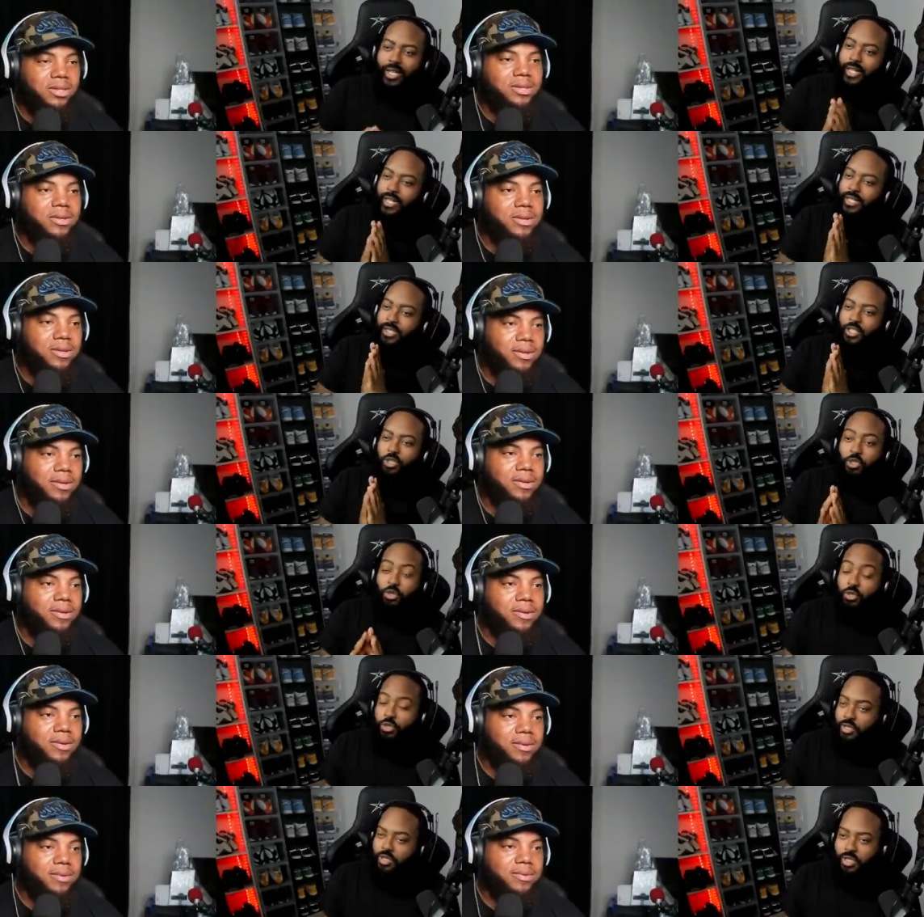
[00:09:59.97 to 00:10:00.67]

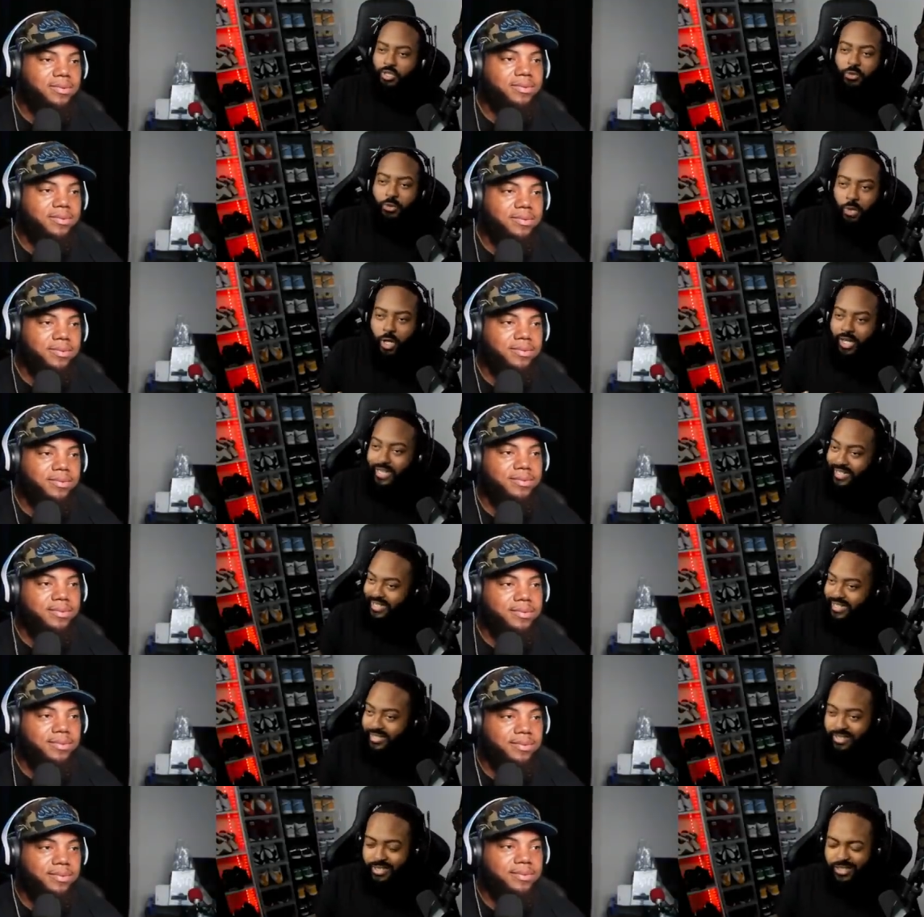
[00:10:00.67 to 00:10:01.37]
Speaker 1: you
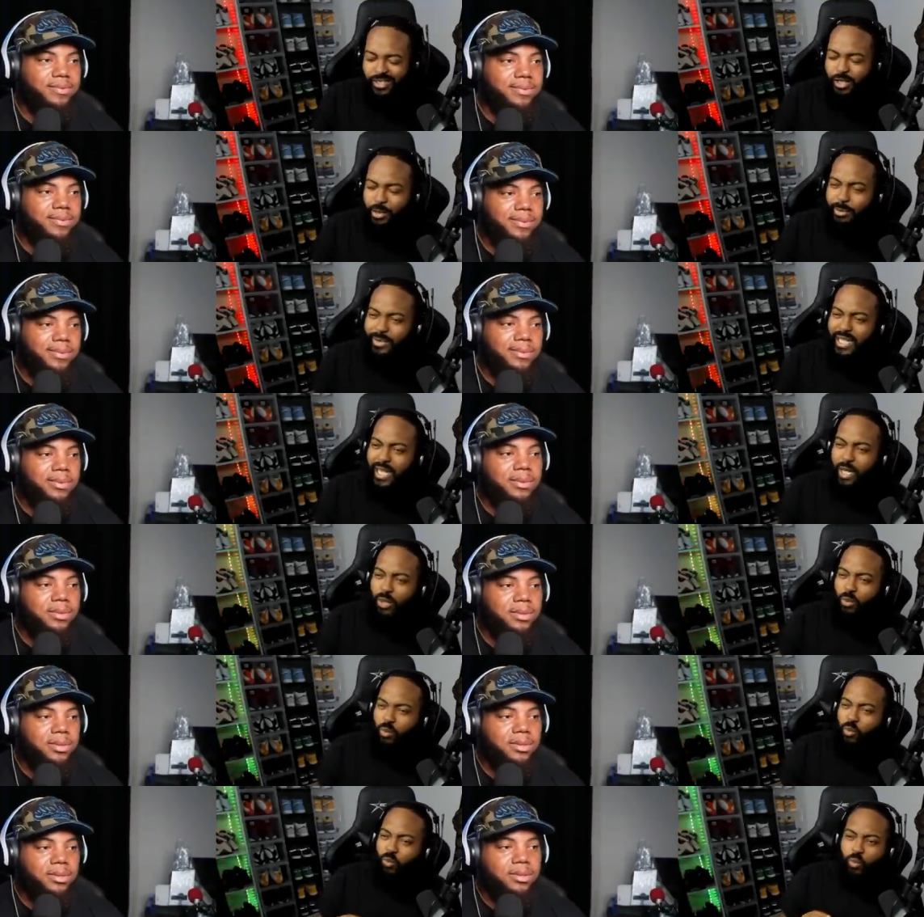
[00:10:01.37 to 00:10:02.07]
instantly gonna be like,
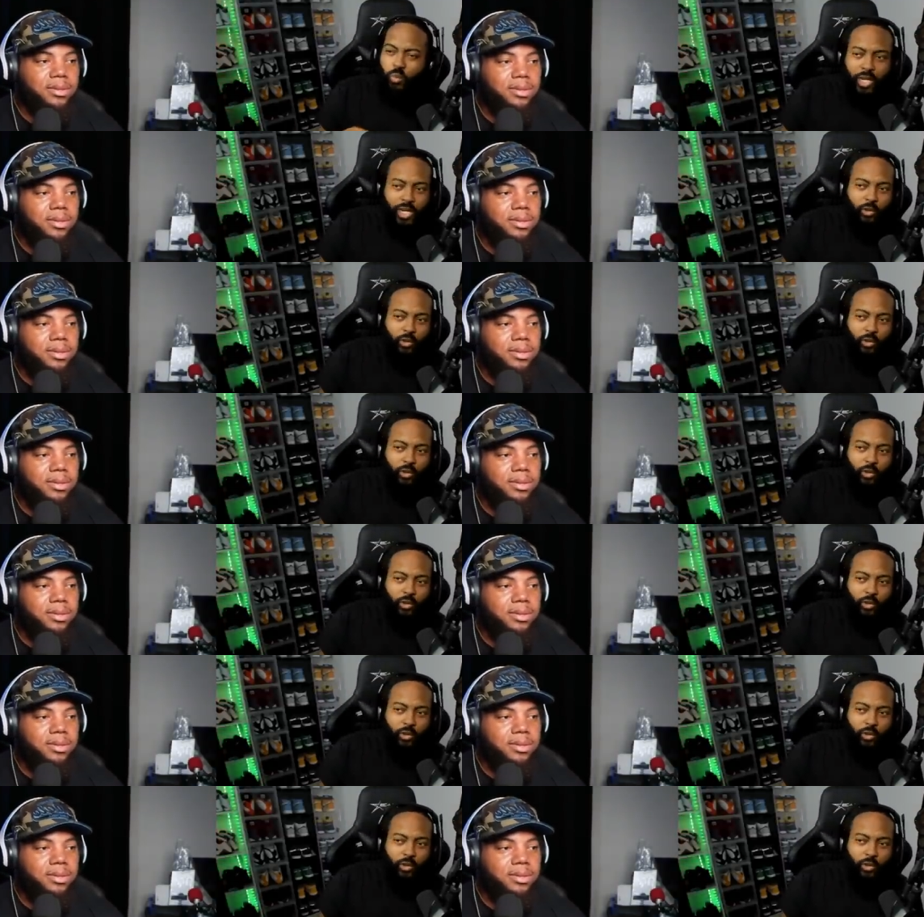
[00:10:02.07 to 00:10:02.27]
wait,